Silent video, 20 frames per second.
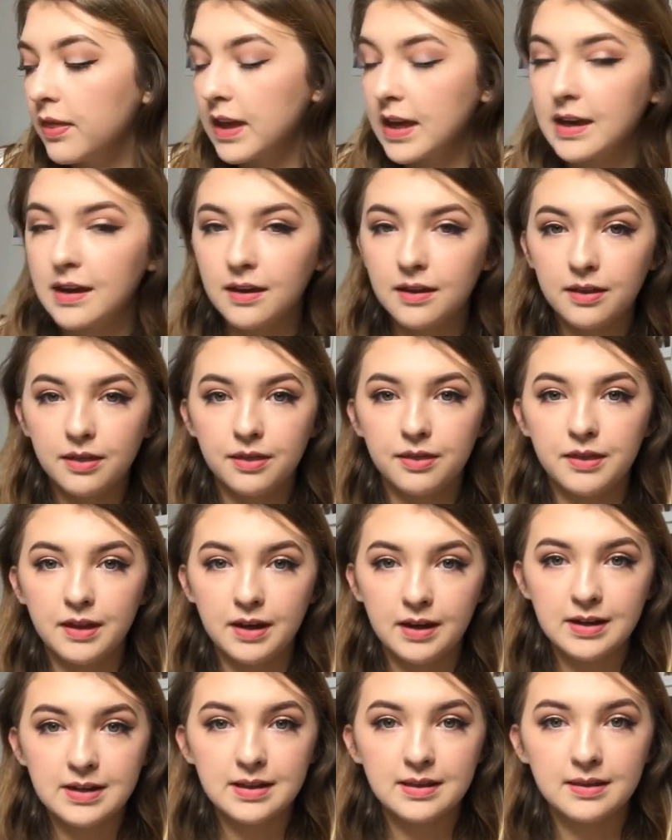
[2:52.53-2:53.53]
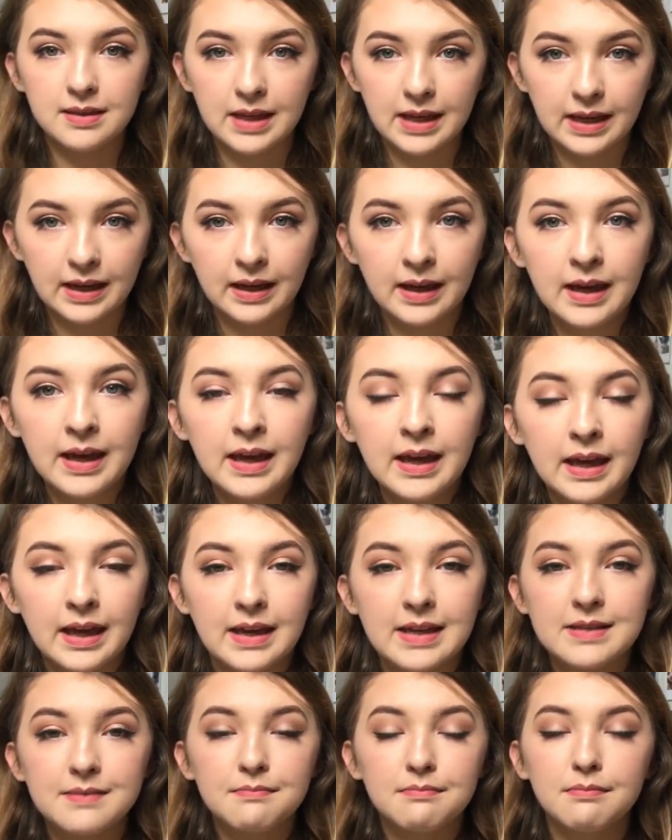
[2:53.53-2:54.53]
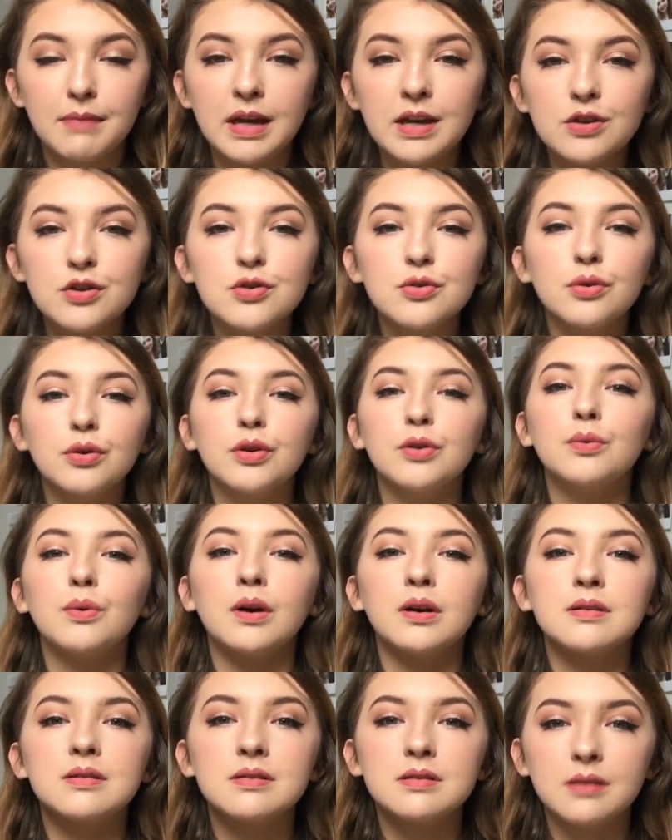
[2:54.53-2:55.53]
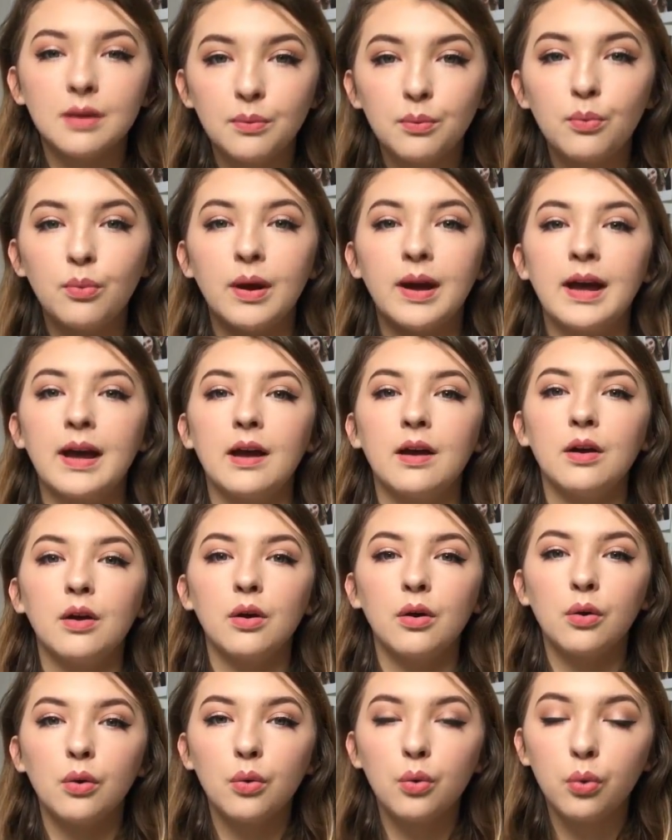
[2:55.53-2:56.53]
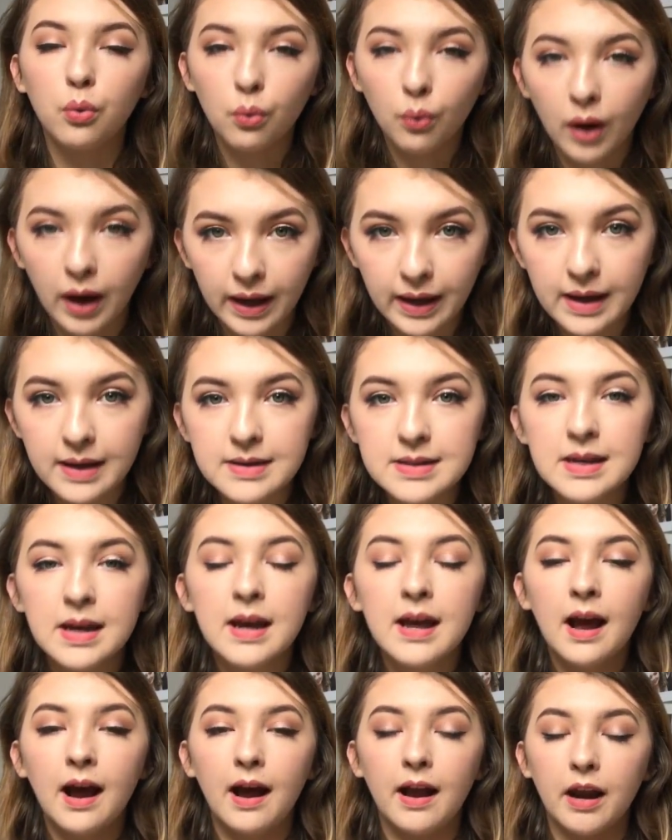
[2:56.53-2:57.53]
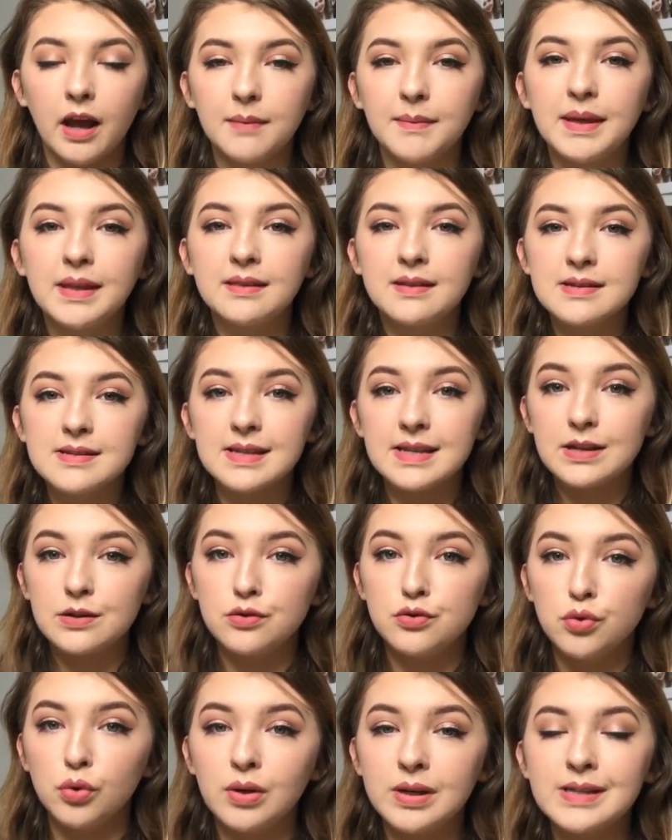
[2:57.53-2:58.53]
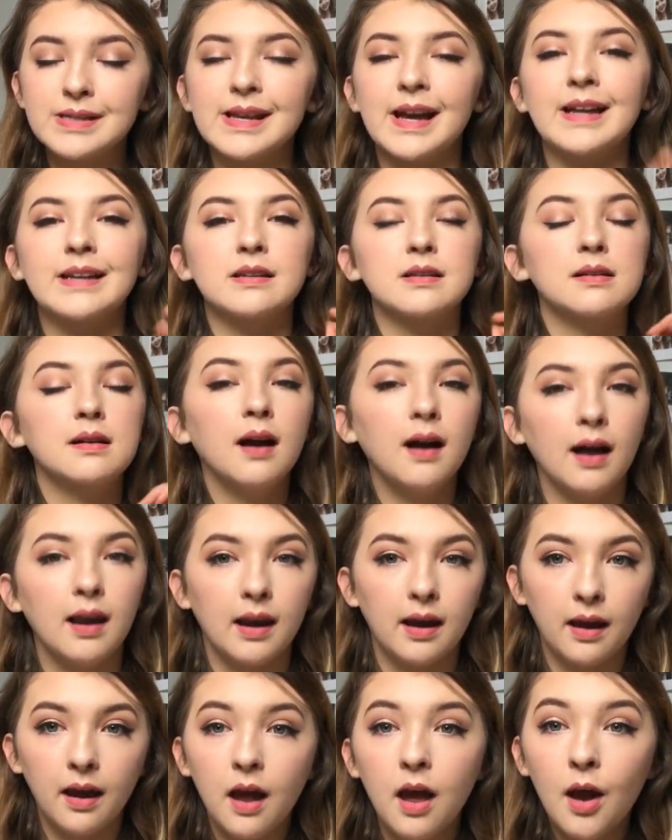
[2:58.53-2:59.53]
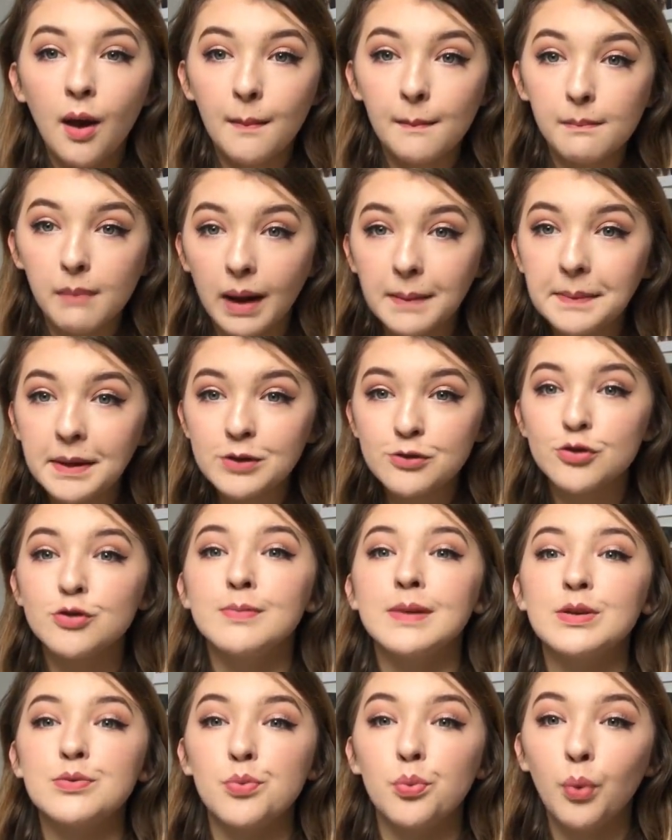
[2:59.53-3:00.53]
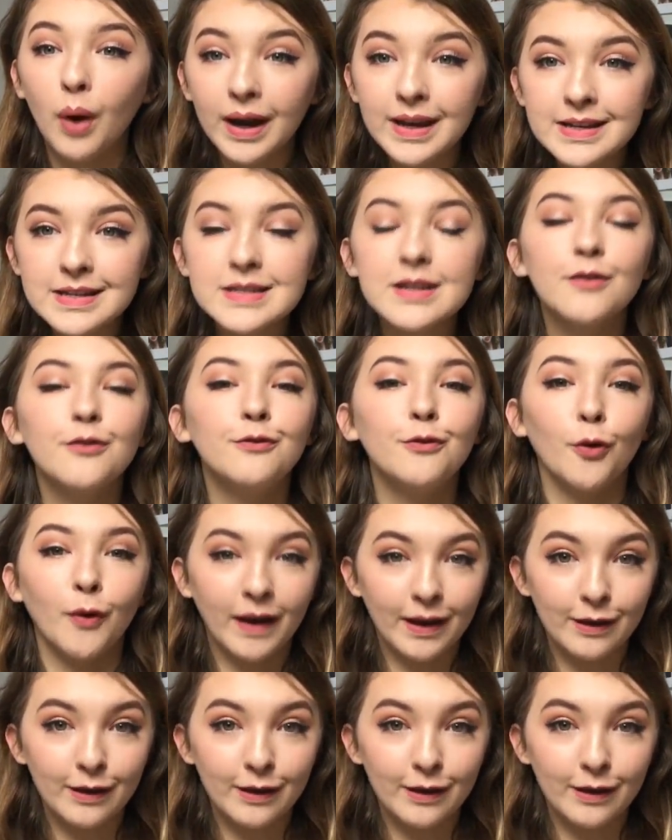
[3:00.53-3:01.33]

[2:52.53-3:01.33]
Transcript: The third thing is make sure you are somewhere quiet, and I mean this in noise and colour. My bedroom is white for